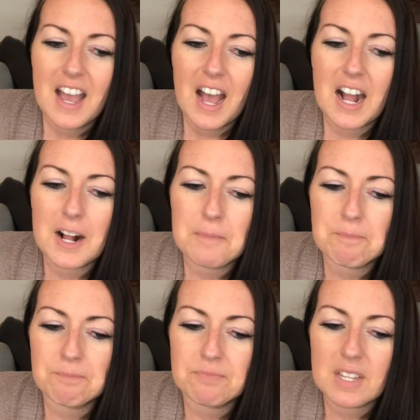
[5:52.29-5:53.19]

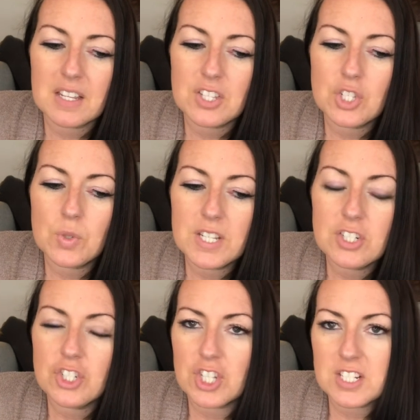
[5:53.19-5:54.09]
um, you
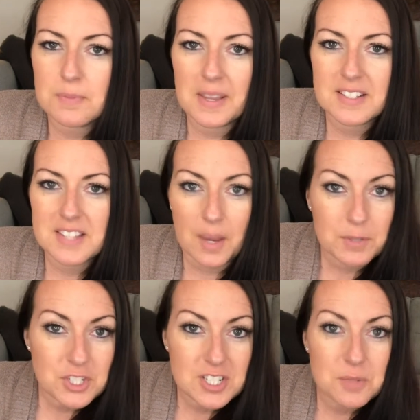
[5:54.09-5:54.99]
can just make
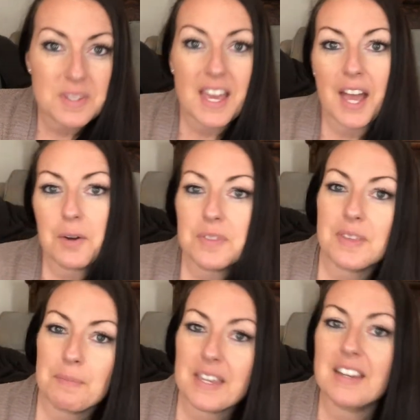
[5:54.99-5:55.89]
sandwiches without
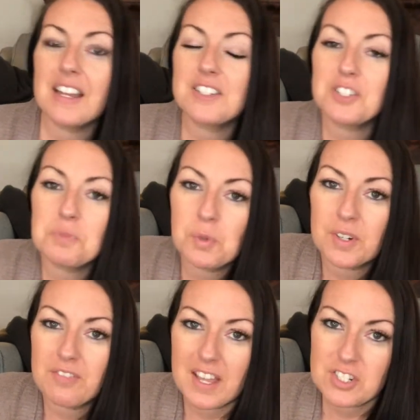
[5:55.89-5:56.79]
the meat and do
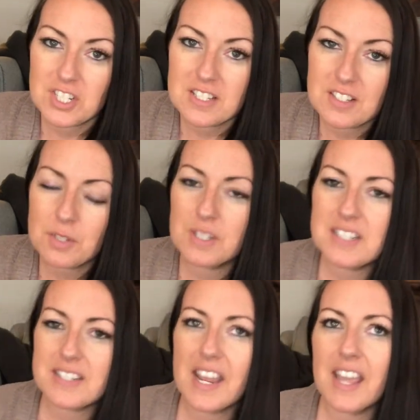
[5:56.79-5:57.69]
more veggies. So
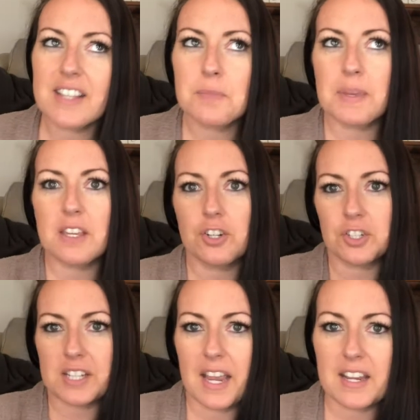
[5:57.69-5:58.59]
it takes being
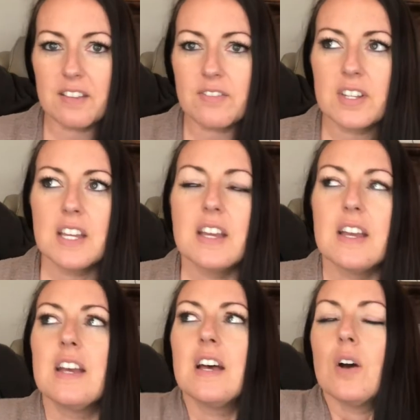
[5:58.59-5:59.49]
creative.
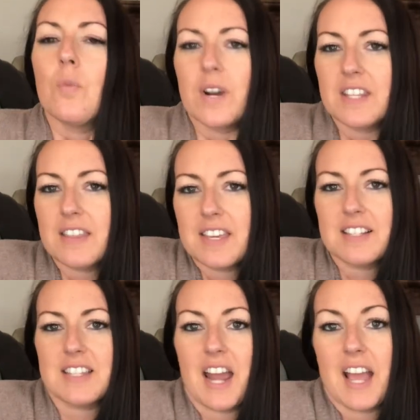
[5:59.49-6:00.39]
One of the
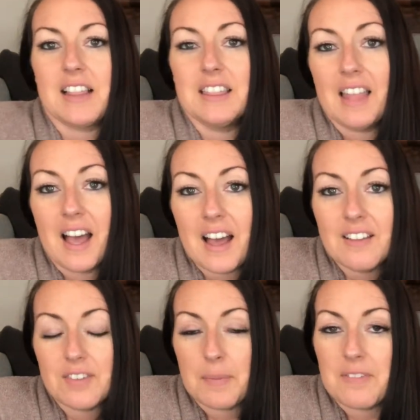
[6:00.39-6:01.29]
things that I
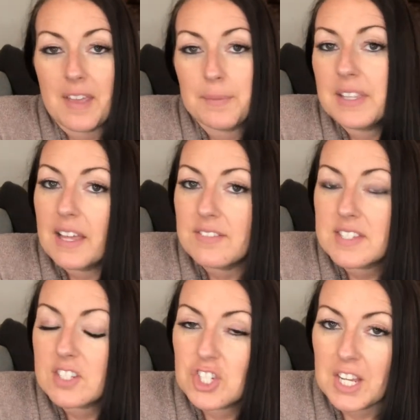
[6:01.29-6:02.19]
love and my family
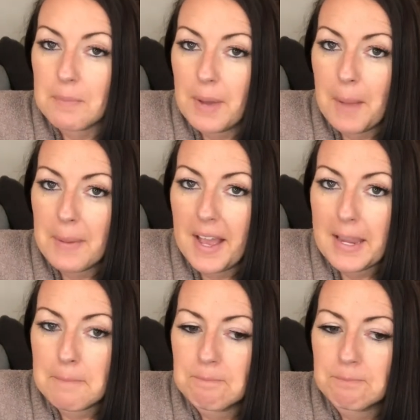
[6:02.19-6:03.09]
loves is chicken pot pie.